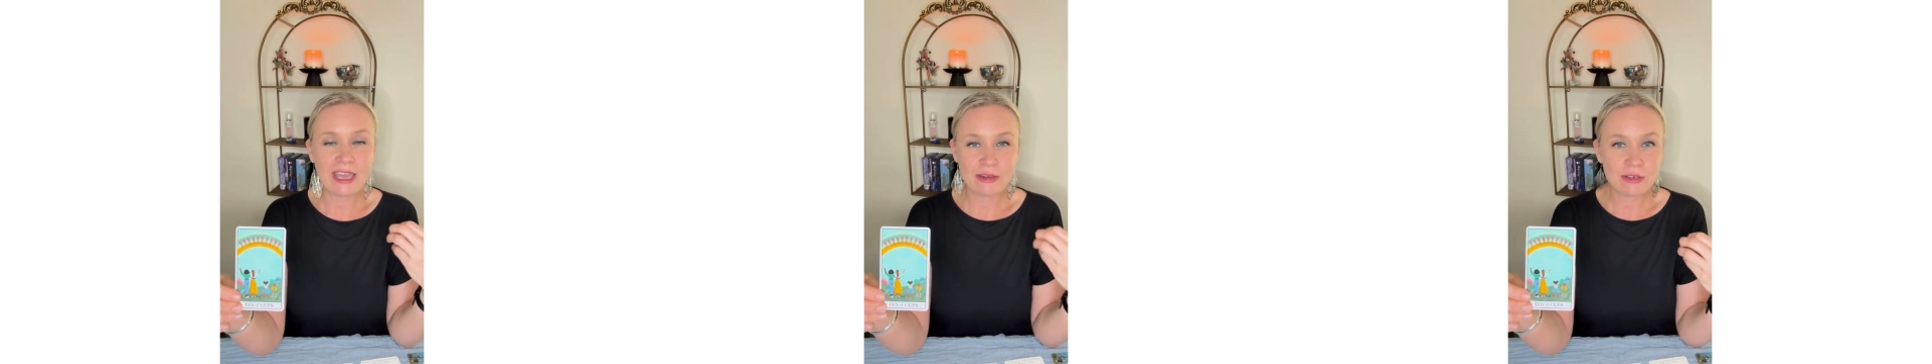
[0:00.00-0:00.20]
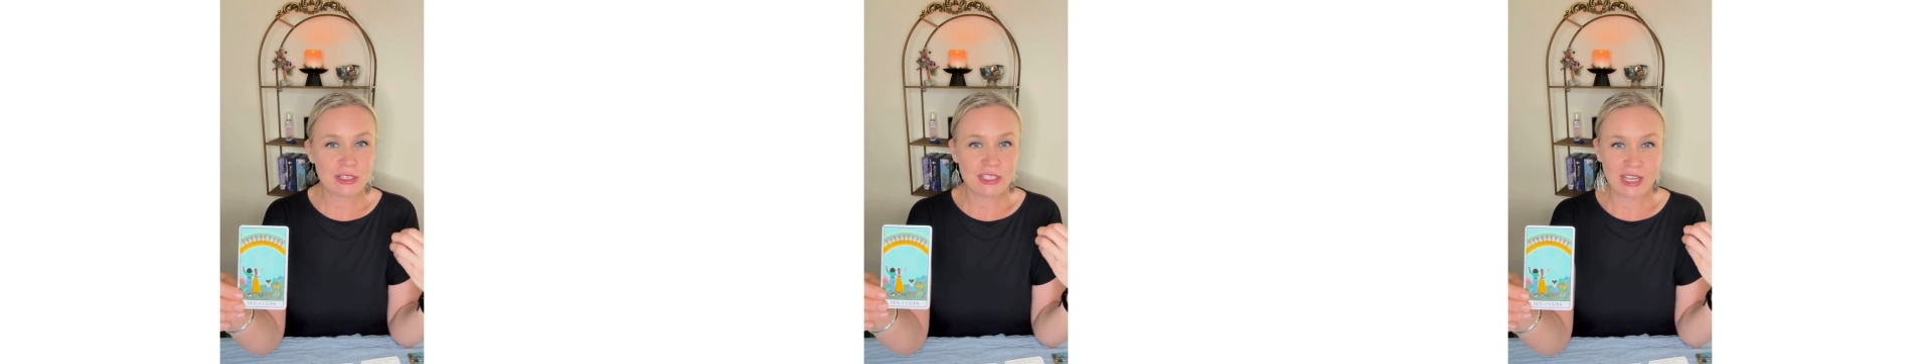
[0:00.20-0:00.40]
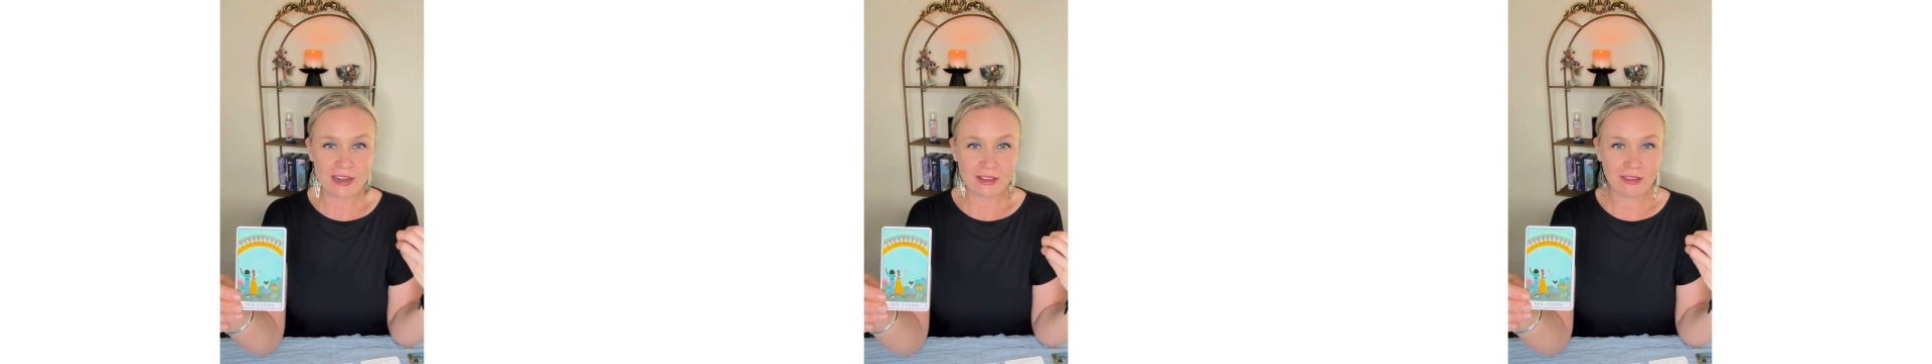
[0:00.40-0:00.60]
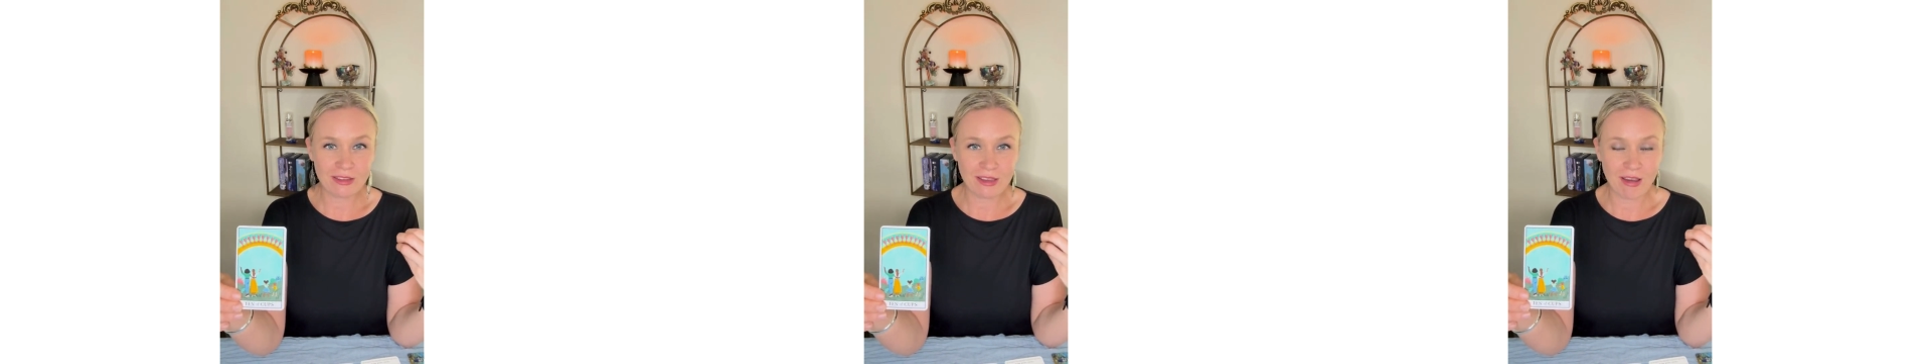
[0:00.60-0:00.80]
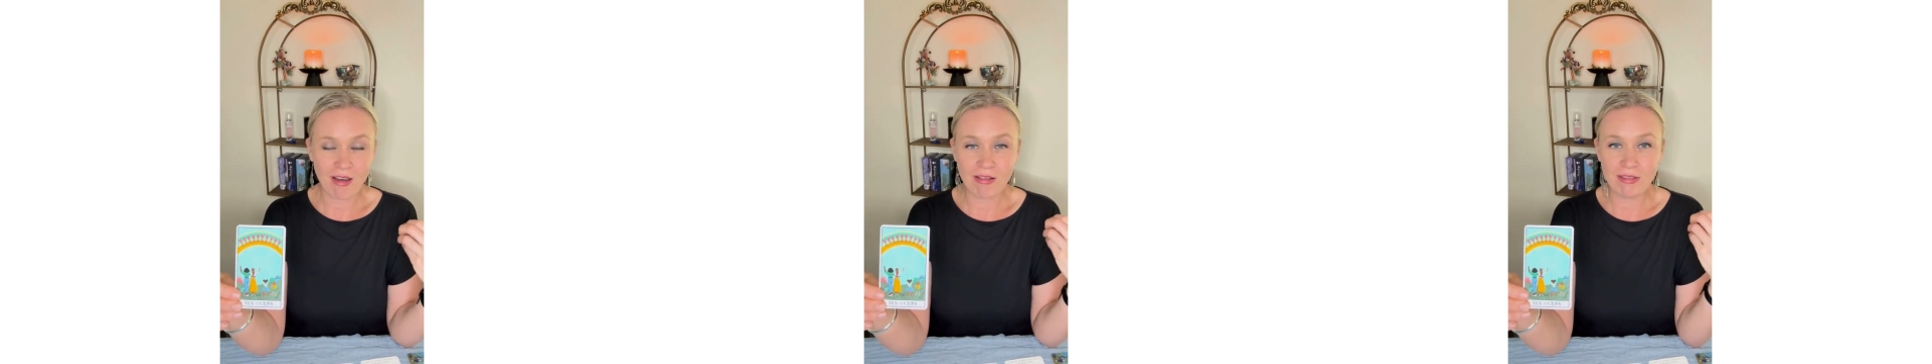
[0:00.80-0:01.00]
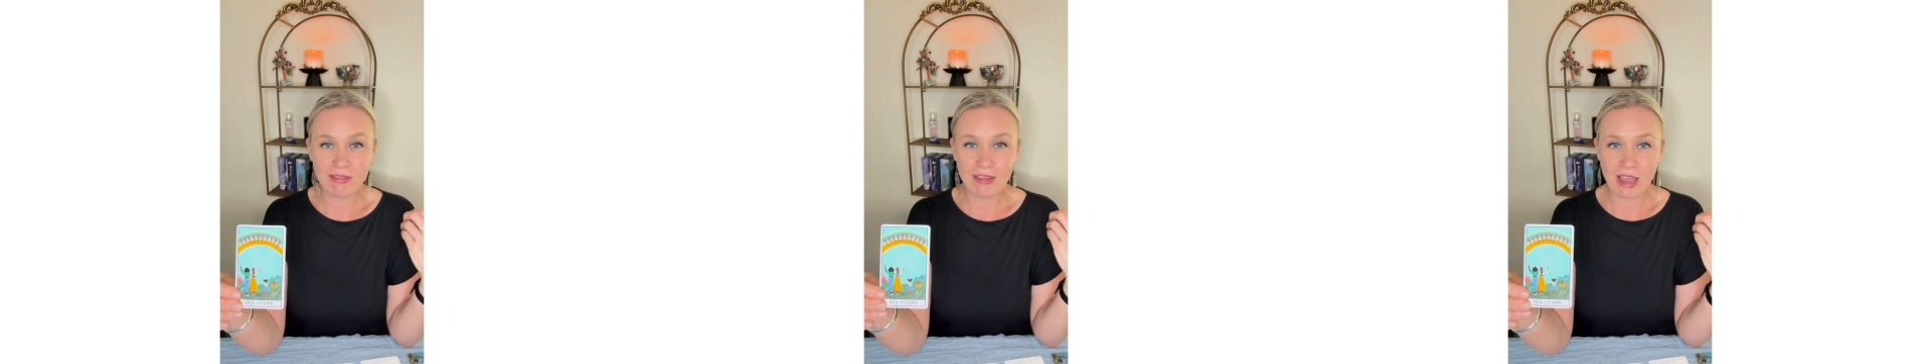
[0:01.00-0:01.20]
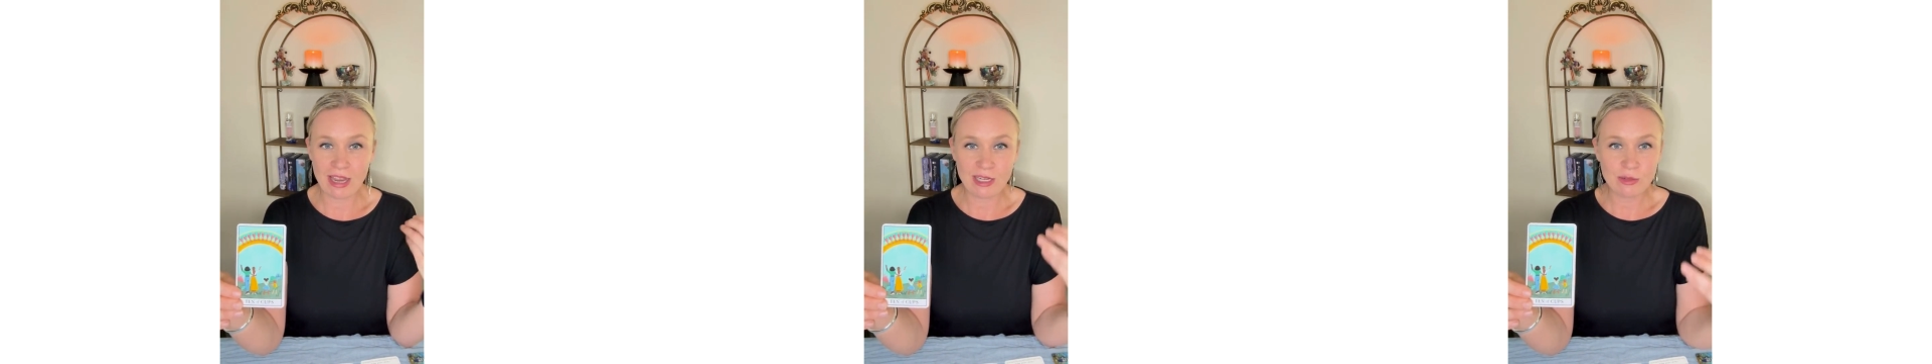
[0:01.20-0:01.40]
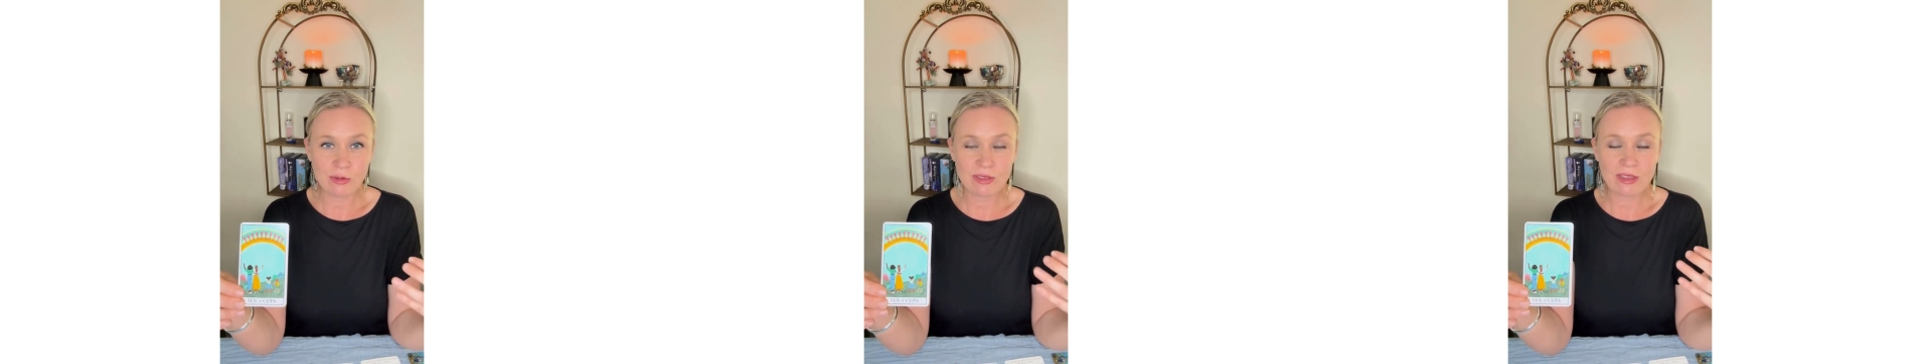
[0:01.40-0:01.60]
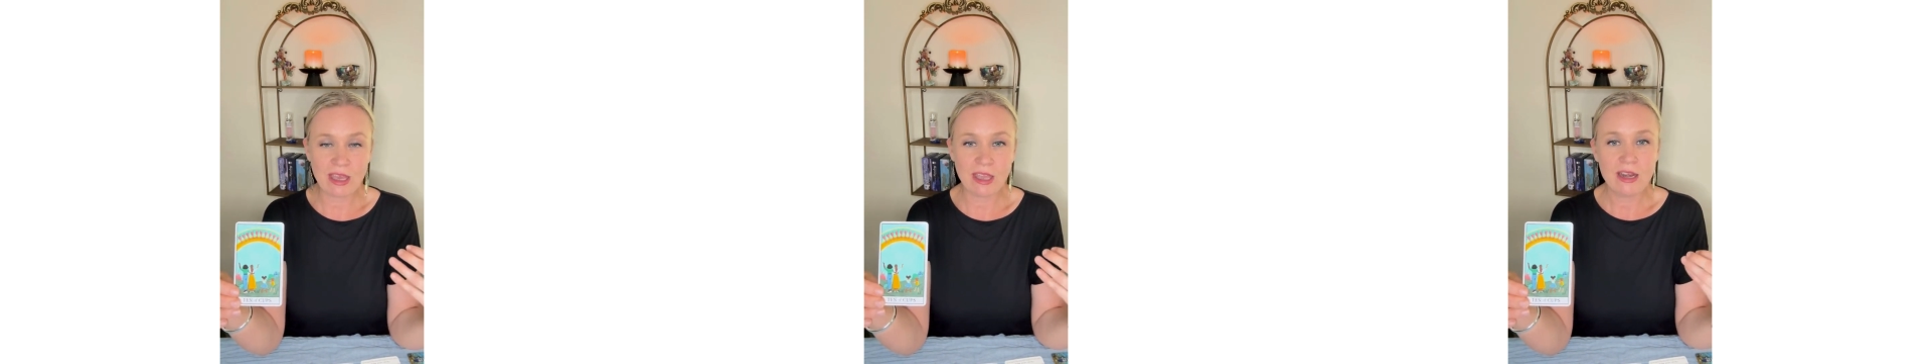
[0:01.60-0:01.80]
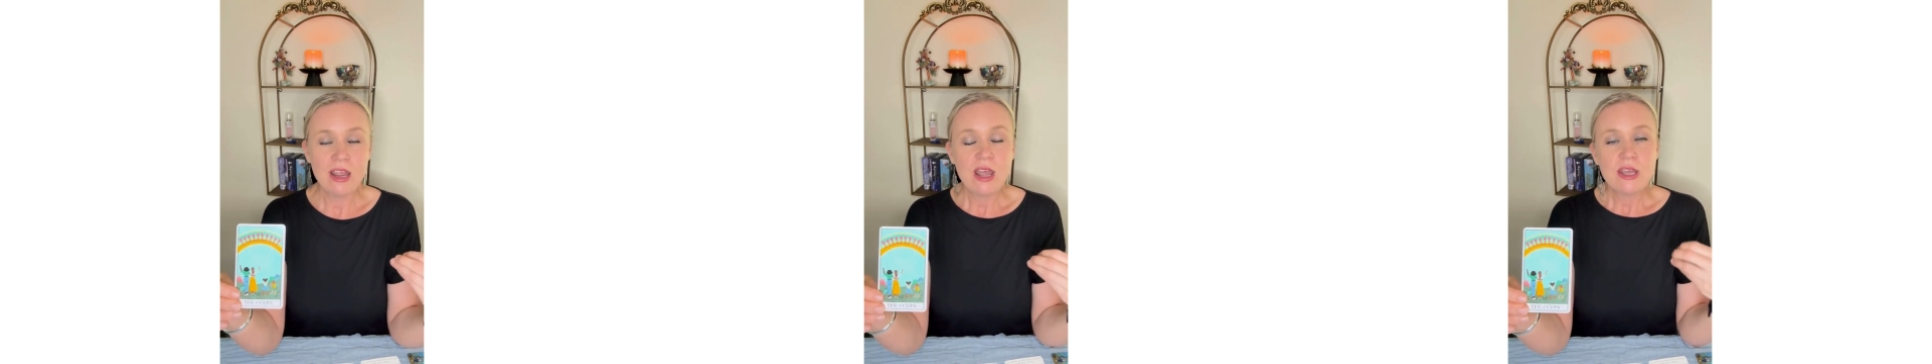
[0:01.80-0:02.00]
energetically aligned with
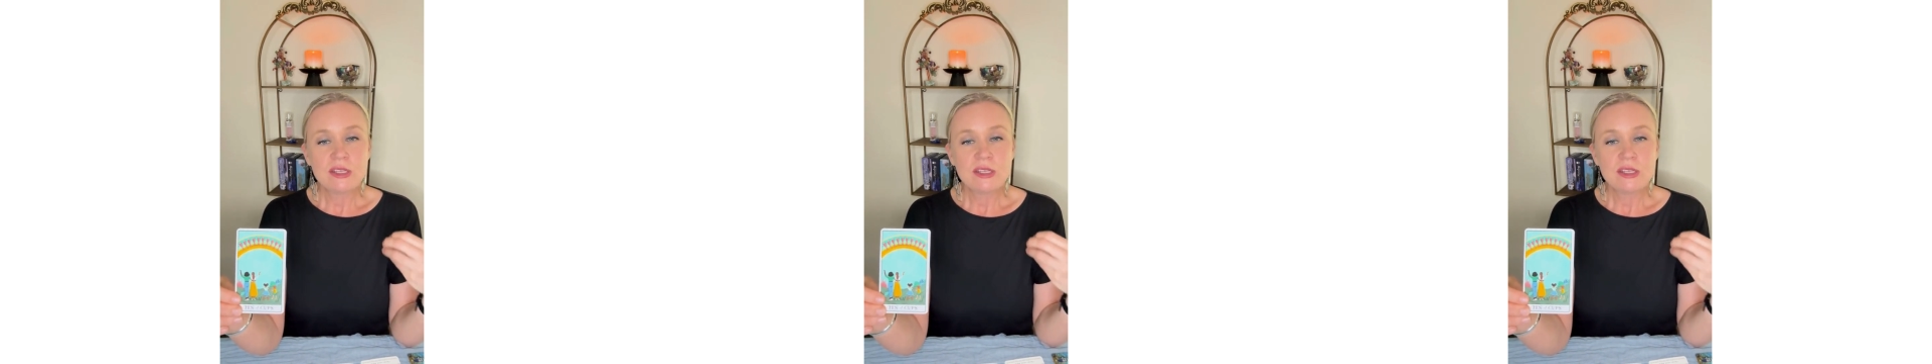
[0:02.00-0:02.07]
it.